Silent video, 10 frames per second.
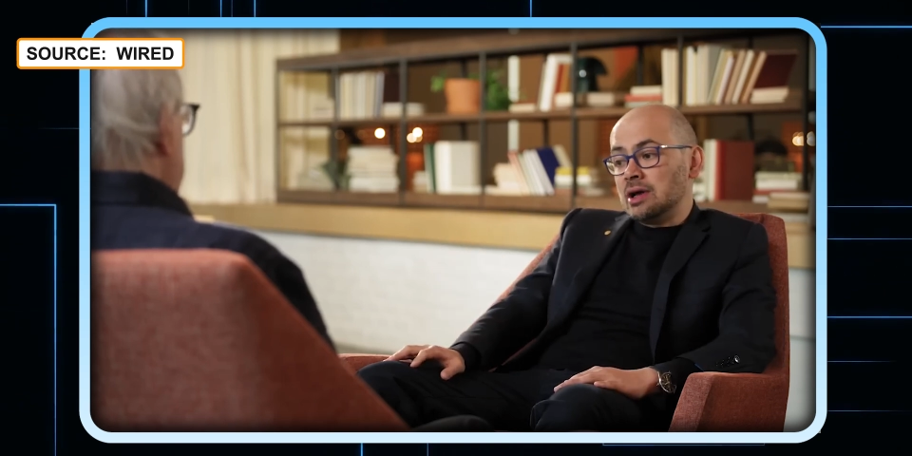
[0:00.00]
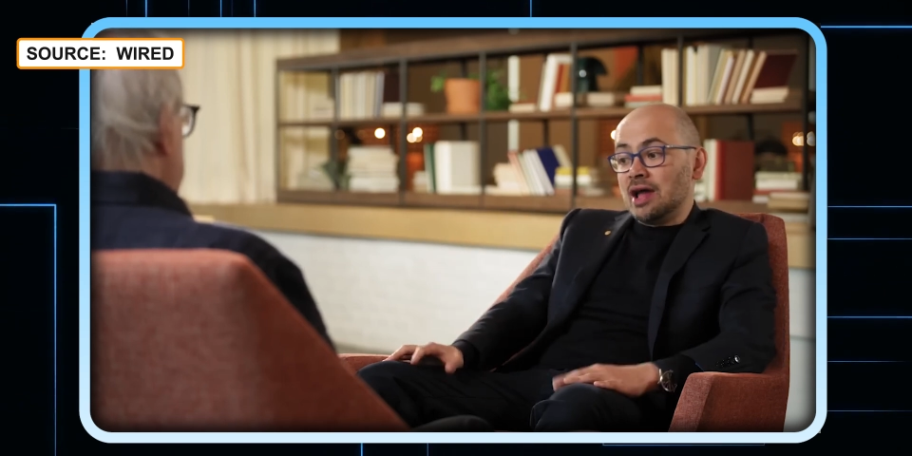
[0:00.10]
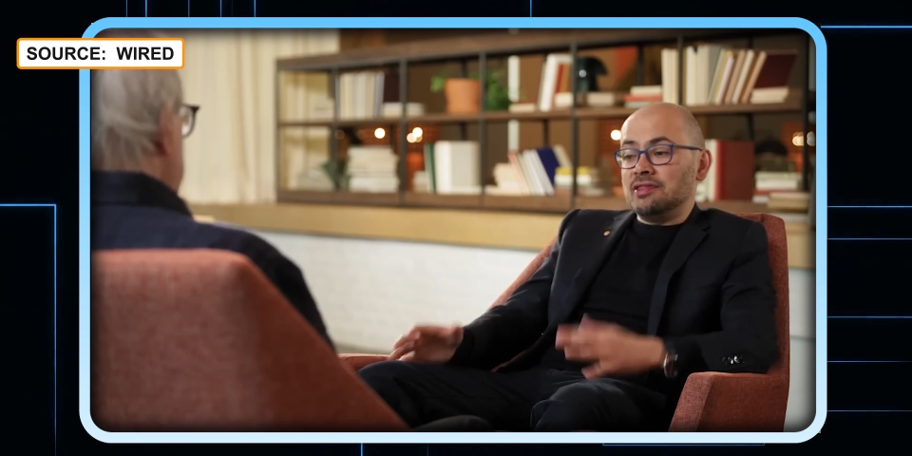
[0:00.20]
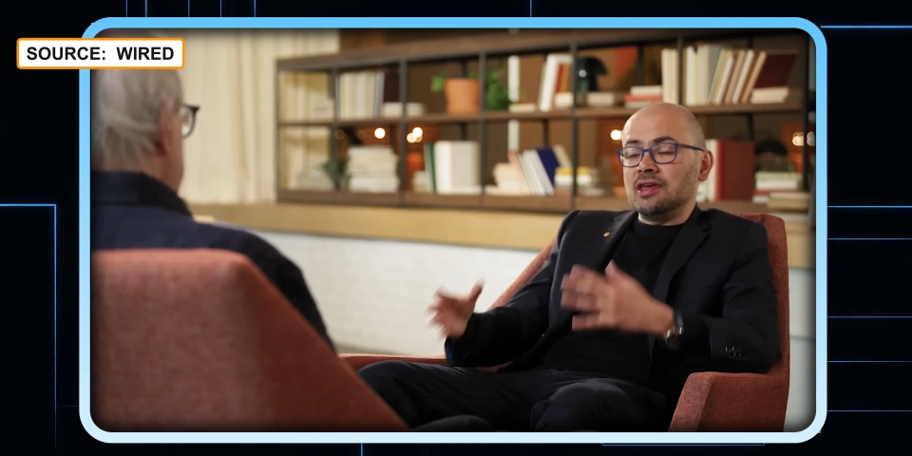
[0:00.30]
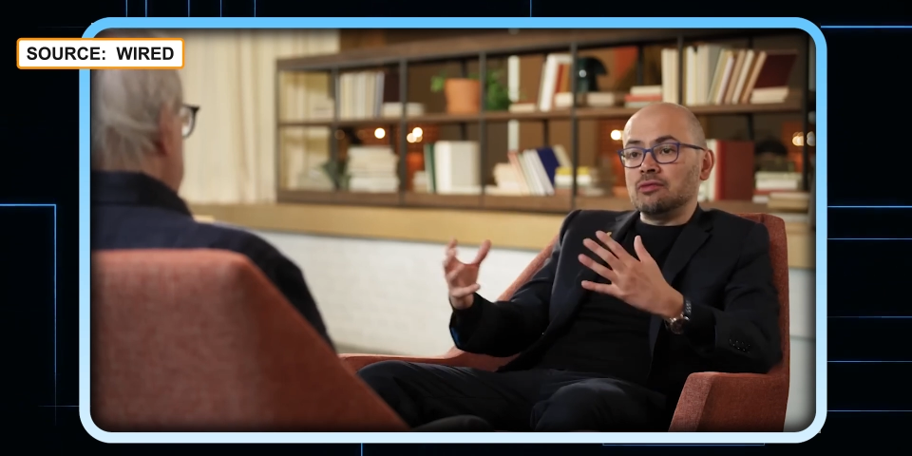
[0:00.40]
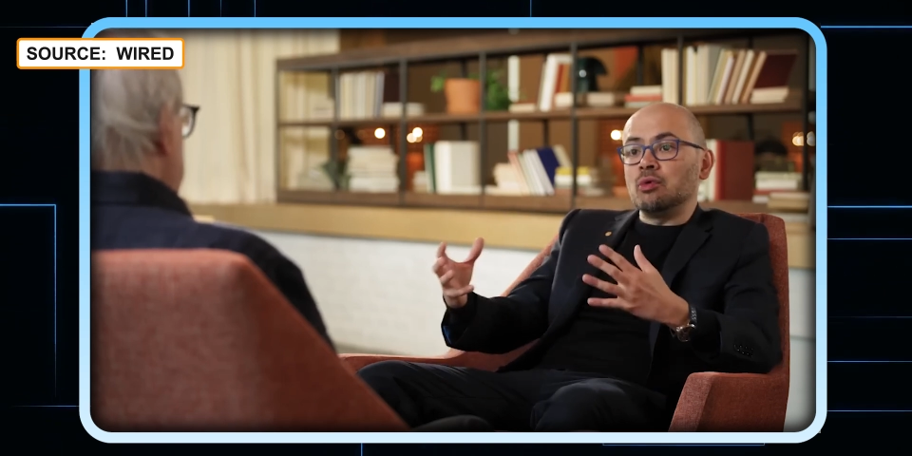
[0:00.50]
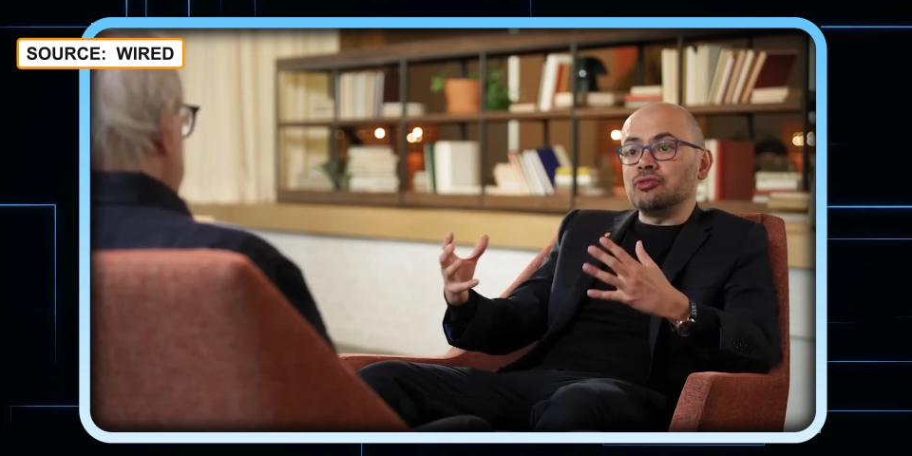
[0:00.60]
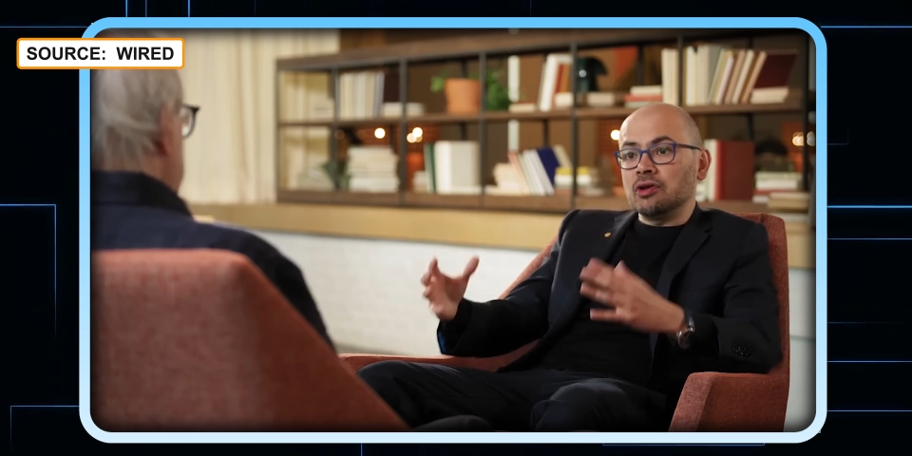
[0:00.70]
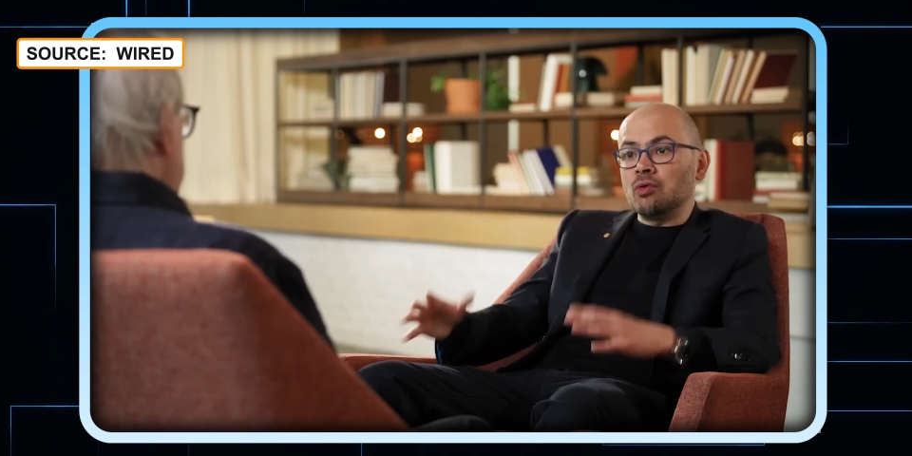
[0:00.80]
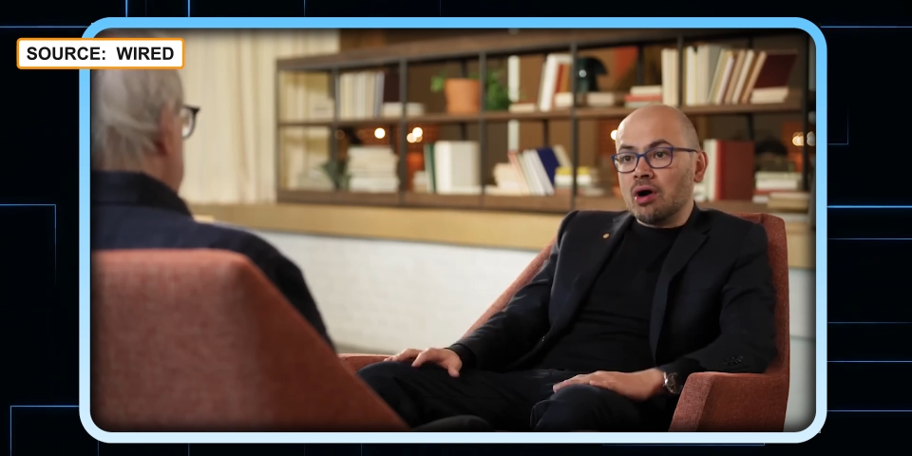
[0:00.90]
I think is
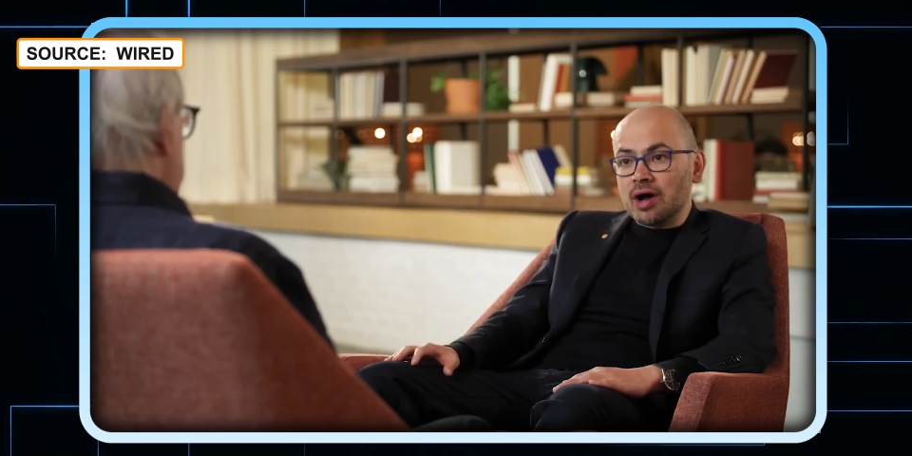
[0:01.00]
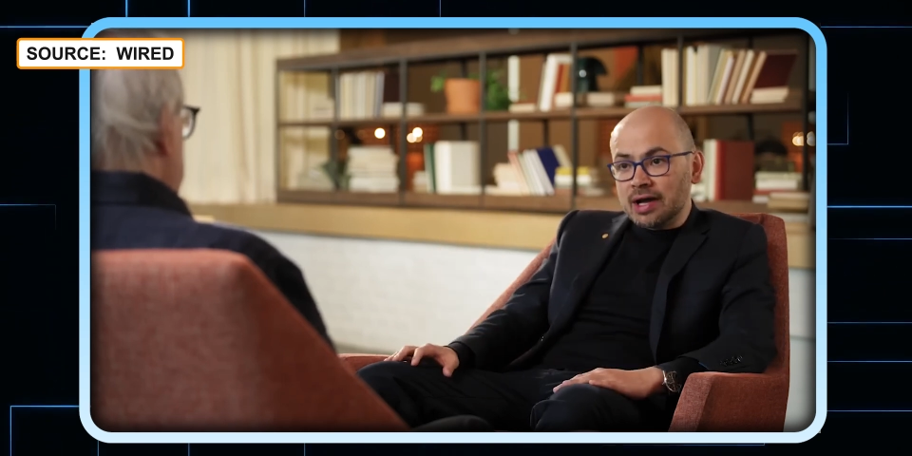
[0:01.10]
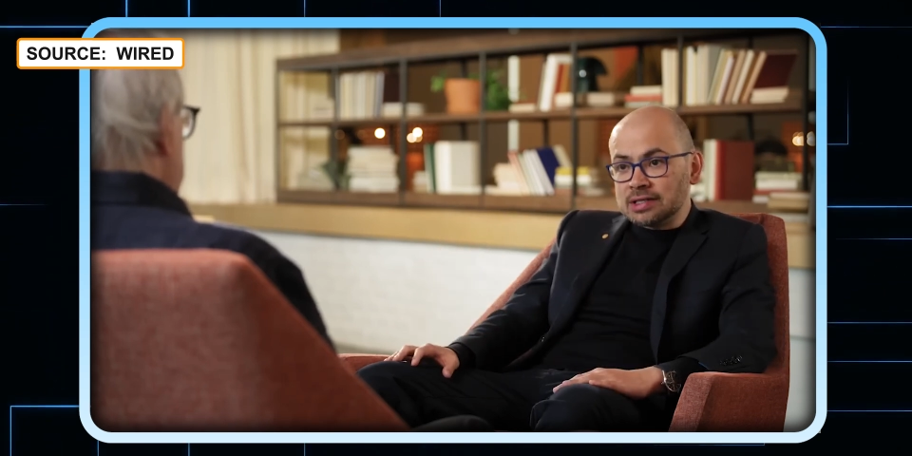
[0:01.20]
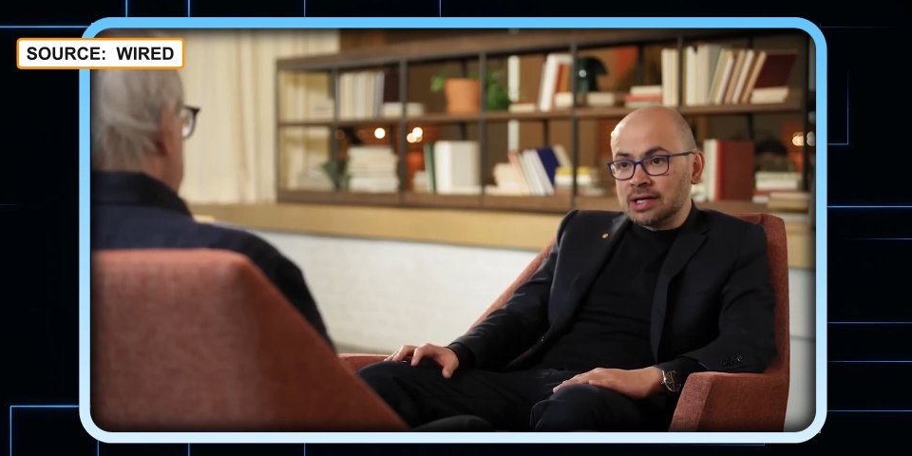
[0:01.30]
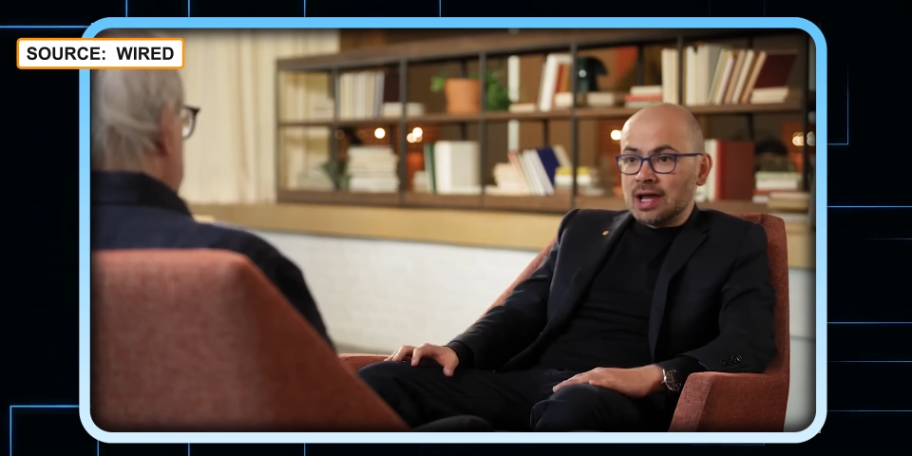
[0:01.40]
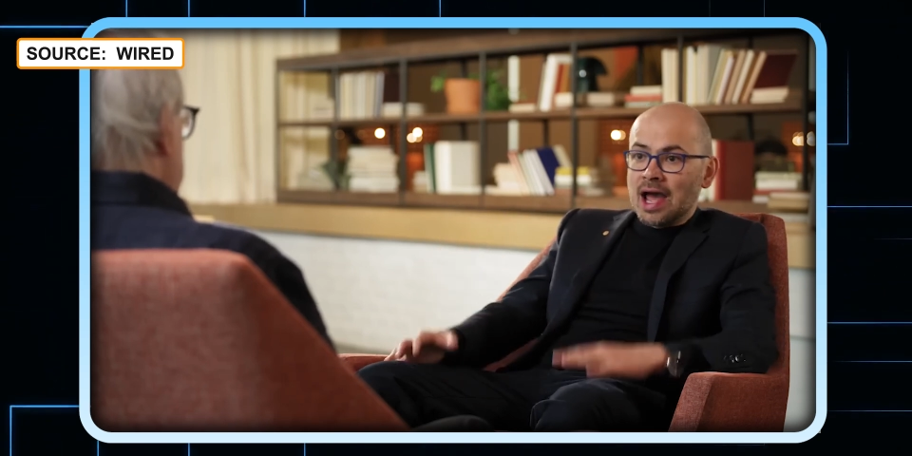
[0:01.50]
what's required.